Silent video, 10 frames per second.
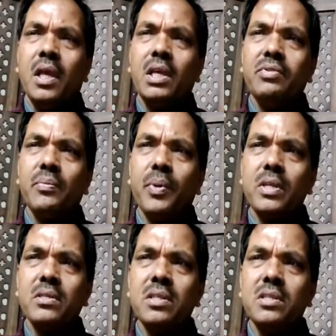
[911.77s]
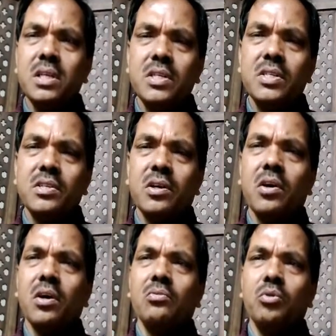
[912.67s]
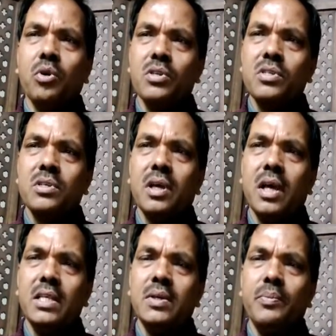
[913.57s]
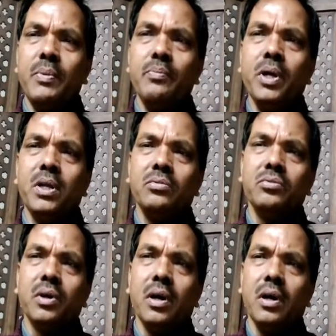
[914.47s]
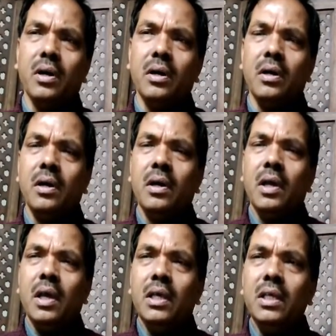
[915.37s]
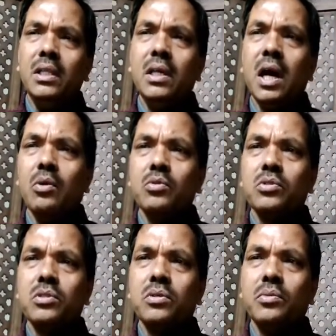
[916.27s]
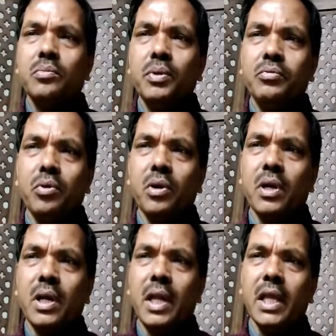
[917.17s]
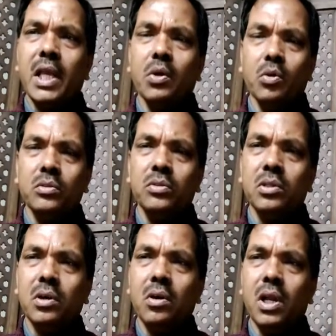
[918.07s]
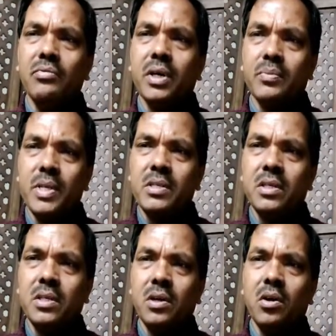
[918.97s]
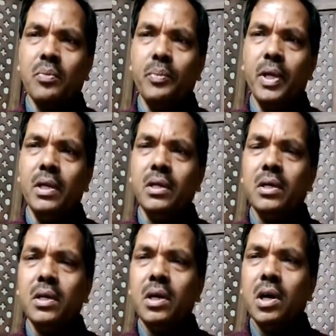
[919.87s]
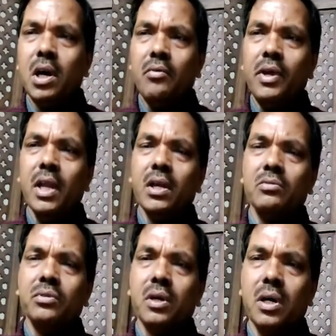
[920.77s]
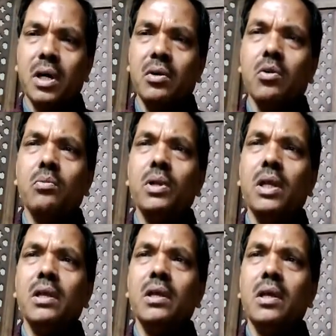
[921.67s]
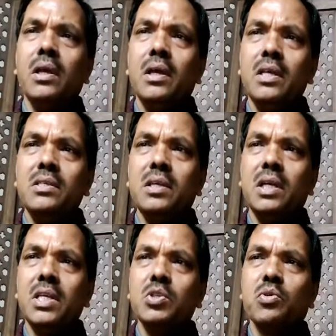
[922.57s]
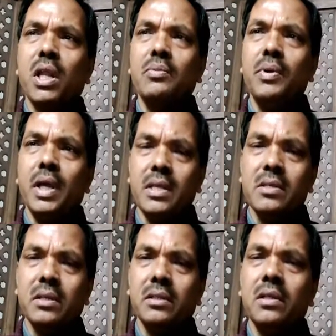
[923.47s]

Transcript: If a person sits or votes as a member of either house before taking oath or affirmation or being aware of her oblique his disqualification,